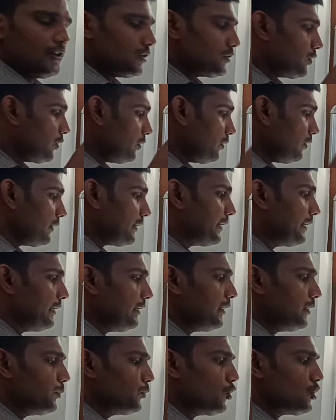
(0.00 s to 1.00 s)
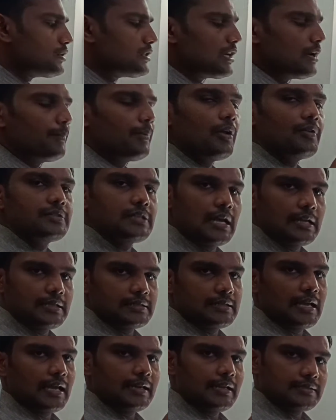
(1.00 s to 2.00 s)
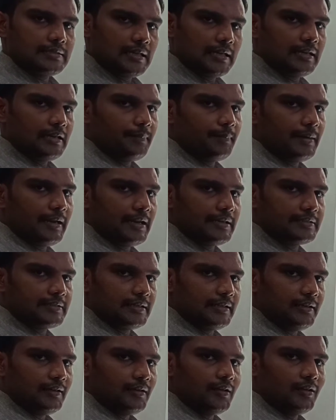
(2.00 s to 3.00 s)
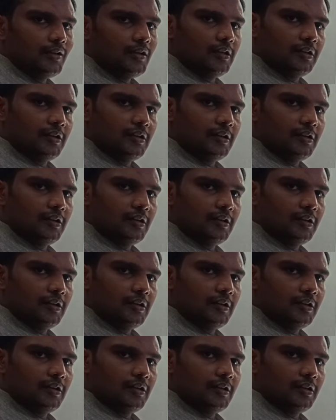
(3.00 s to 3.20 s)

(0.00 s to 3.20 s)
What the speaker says: So here most number of charge carriers are liberated.